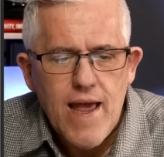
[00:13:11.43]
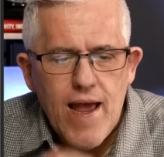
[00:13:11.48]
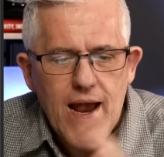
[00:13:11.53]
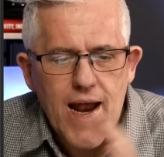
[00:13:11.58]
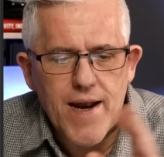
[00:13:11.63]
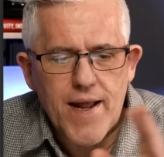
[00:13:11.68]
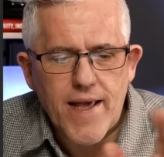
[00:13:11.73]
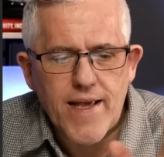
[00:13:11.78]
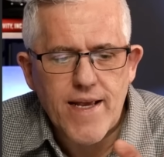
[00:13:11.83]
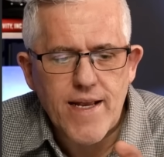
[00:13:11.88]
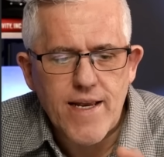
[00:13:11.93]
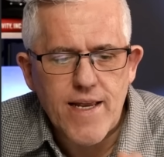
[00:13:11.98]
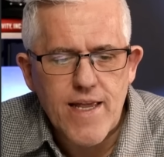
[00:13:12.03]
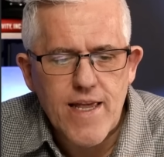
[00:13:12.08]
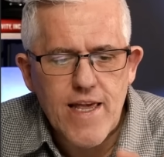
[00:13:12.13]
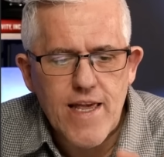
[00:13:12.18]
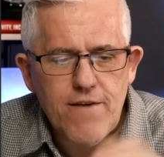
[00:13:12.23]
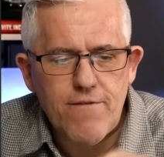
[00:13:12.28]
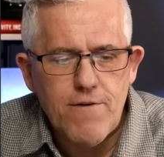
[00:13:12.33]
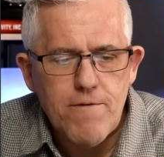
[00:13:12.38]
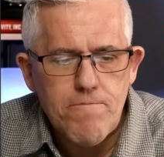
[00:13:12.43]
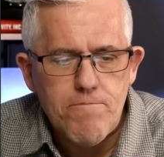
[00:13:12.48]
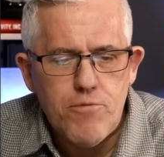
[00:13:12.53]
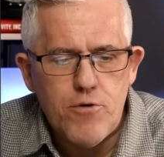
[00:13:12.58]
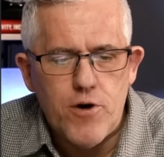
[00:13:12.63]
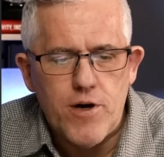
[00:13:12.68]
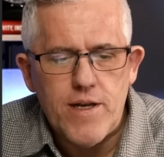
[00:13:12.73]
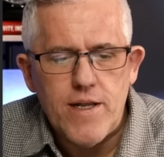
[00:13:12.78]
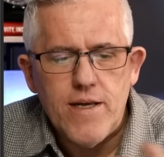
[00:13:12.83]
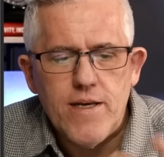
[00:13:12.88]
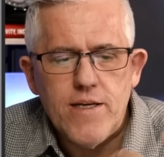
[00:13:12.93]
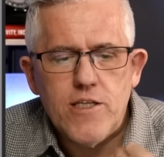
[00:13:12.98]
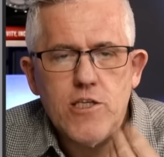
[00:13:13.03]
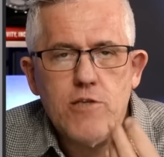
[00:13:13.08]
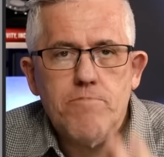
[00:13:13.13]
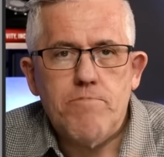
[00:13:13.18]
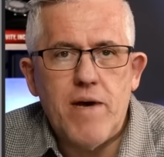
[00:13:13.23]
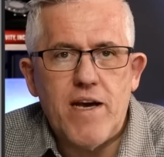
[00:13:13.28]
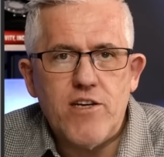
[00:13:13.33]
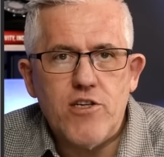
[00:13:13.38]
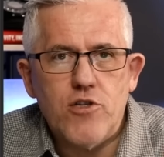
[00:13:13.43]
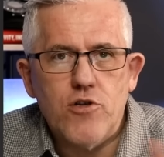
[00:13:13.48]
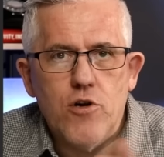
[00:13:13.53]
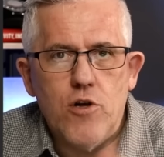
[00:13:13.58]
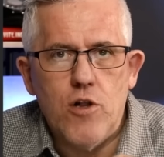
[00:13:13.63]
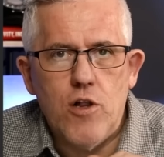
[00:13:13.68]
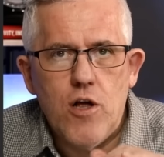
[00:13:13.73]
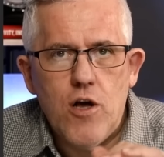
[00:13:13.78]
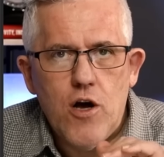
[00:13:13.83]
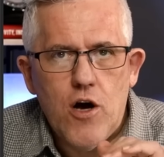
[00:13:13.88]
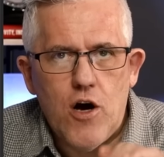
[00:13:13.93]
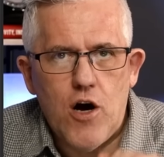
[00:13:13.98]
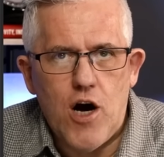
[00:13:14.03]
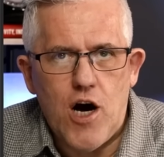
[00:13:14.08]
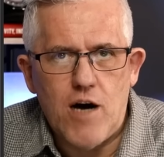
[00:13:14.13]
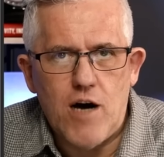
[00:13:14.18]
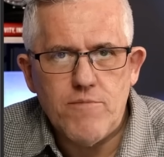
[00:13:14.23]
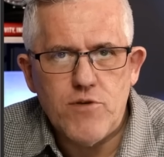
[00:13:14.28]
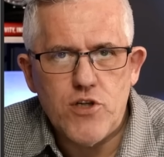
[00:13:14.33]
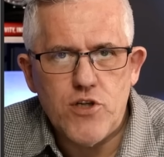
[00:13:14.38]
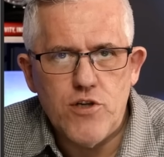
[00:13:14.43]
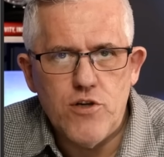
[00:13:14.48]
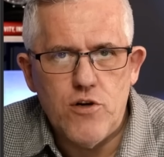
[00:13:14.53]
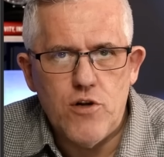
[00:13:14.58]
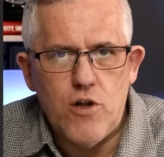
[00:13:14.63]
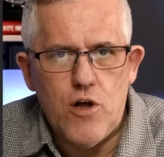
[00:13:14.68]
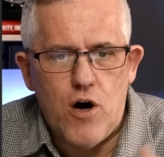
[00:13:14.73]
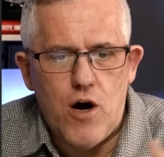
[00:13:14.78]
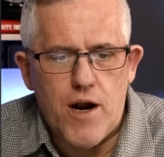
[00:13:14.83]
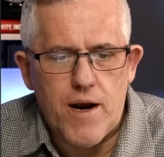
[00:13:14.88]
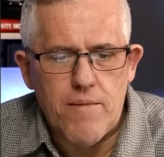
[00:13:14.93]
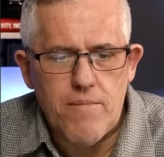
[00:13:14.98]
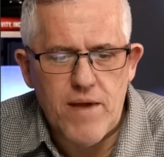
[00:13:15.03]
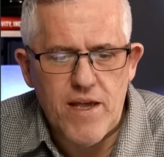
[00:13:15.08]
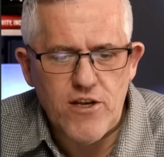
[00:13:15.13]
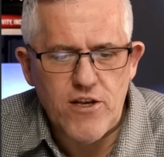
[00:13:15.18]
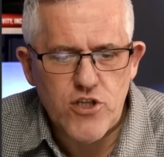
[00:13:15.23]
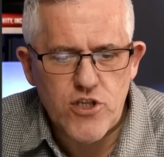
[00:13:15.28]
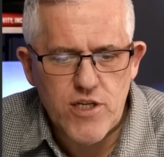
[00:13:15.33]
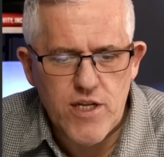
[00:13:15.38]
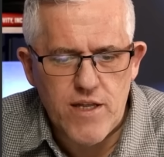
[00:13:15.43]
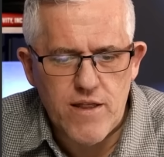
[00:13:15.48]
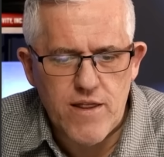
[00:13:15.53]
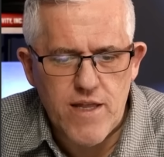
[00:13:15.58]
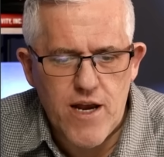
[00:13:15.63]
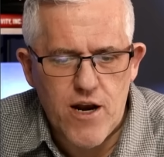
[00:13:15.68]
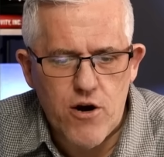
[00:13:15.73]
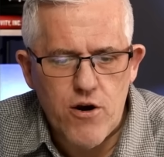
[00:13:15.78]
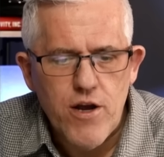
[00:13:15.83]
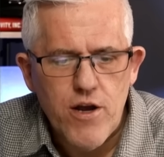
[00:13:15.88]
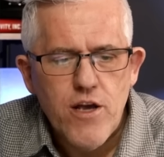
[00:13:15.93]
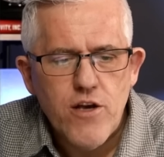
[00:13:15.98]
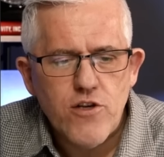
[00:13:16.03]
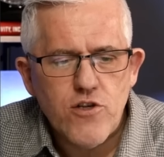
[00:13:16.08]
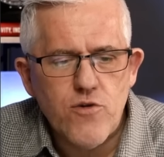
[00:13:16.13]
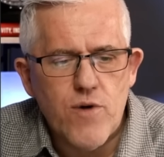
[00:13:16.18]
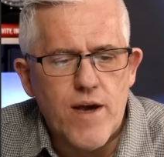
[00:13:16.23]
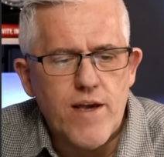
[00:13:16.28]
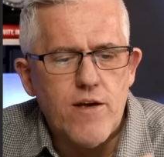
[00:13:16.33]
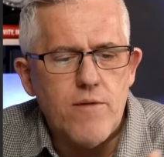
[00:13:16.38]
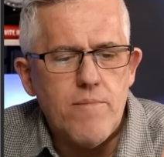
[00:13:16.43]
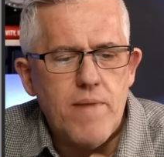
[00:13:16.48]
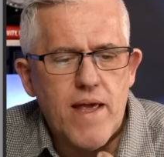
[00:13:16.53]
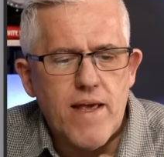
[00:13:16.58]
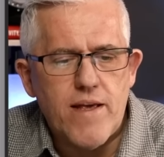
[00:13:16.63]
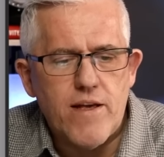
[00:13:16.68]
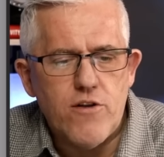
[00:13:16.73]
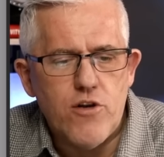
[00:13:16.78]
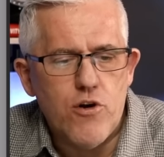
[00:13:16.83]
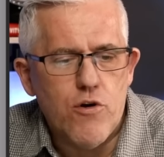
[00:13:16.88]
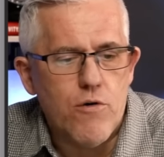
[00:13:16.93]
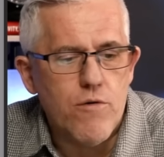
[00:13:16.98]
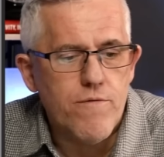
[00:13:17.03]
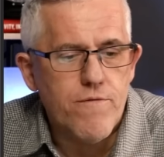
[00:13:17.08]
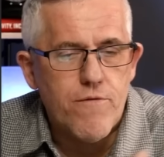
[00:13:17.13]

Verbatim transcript: And I can even put special optional automation in there so I can make it, you know,